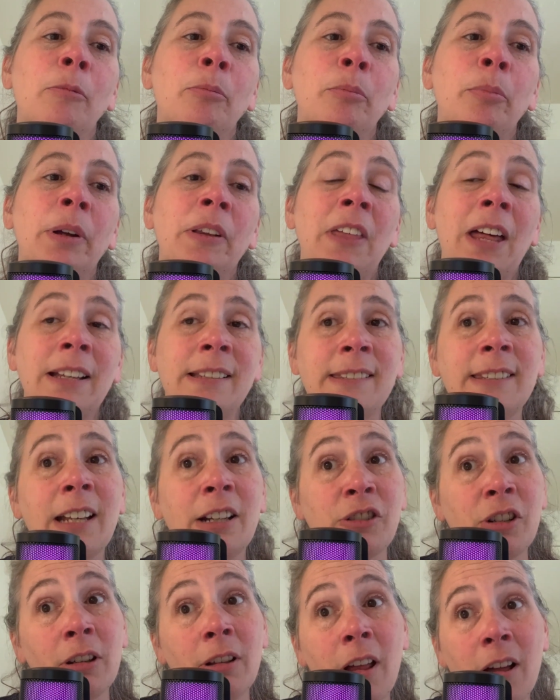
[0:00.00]
But that's
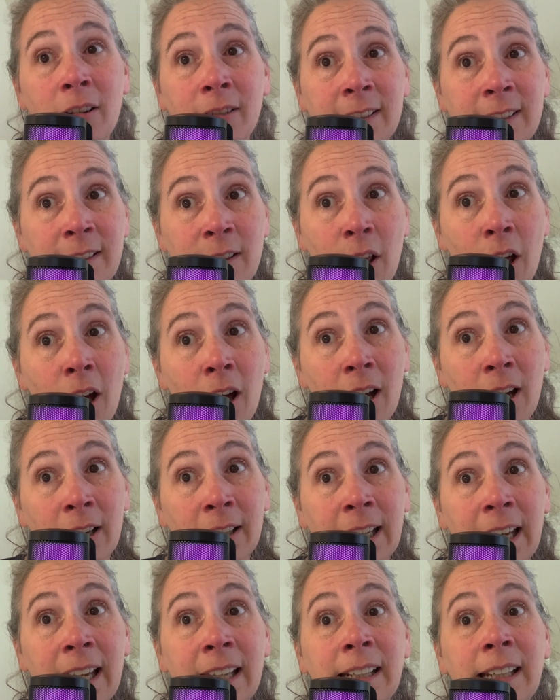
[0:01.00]
such a long slog,
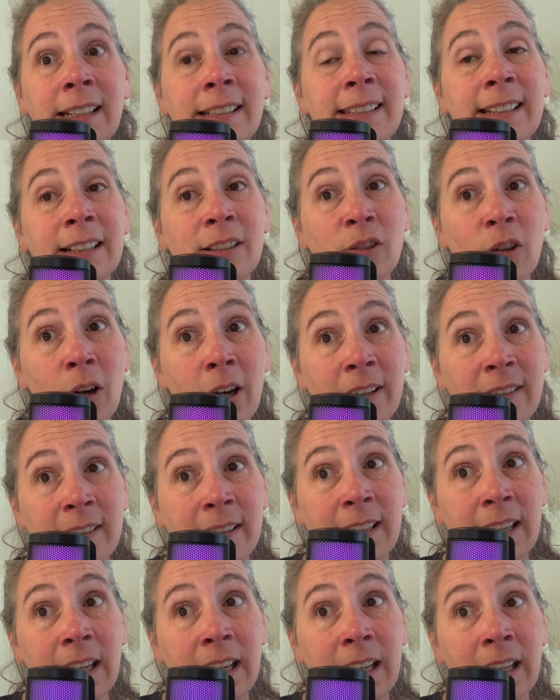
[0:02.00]
and it's
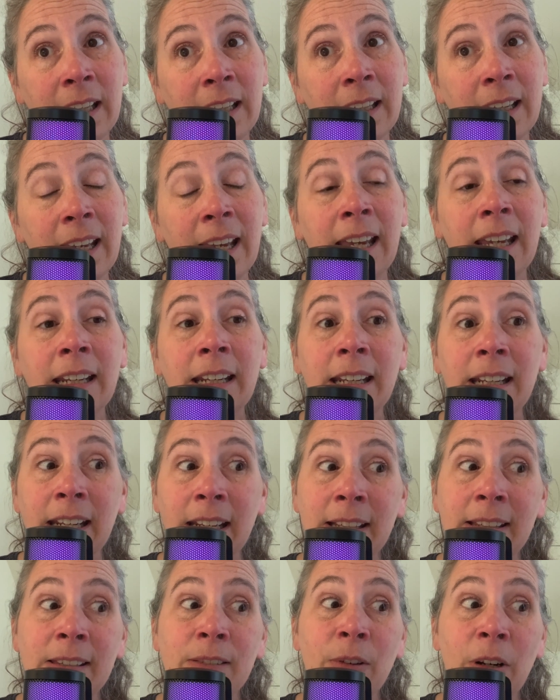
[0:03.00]
exhausting, and it
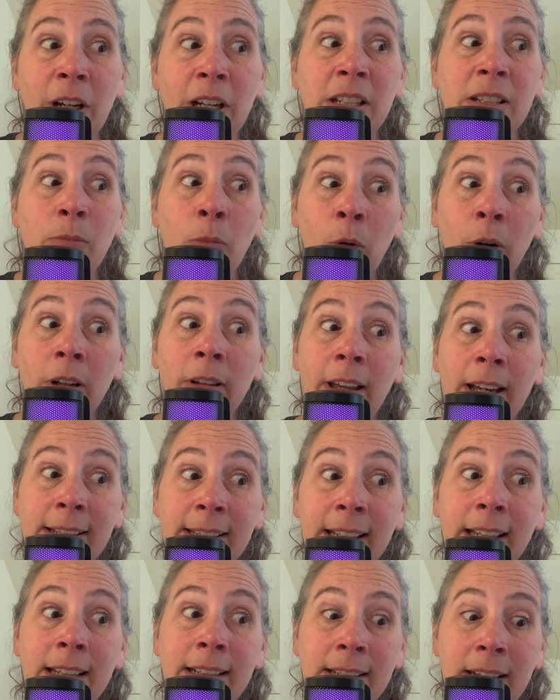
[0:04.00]
is very
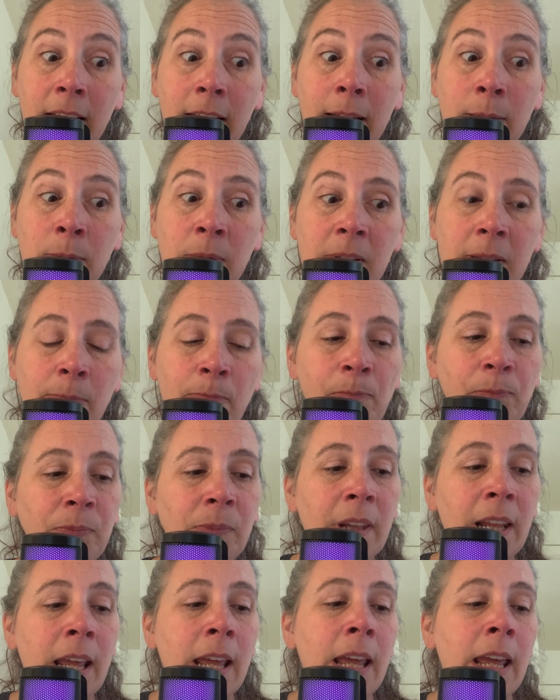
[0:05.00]
demoralizing at times.
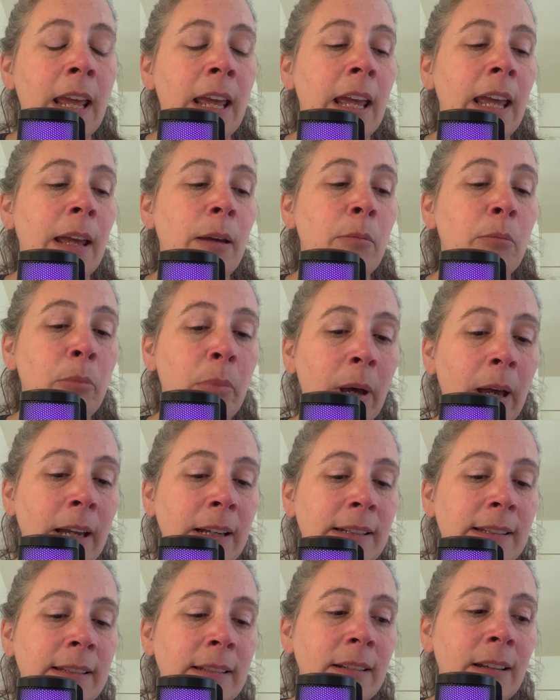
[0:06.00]

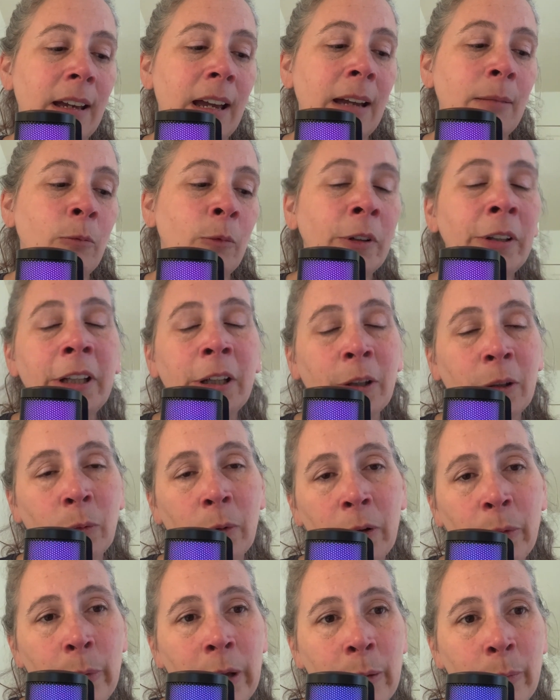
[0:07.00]
But I'm really good
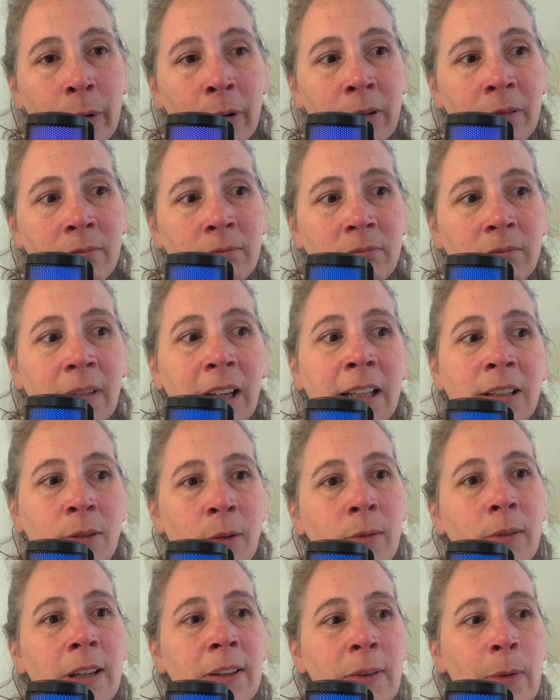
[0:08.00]
with people. I know
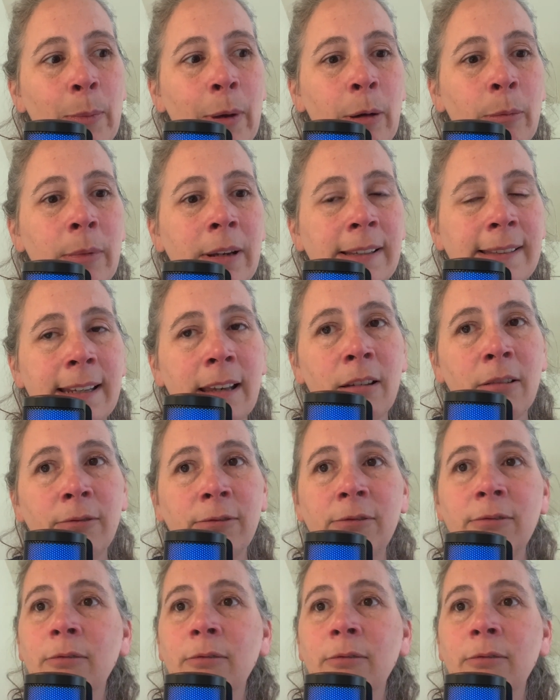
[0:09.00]
this about myself.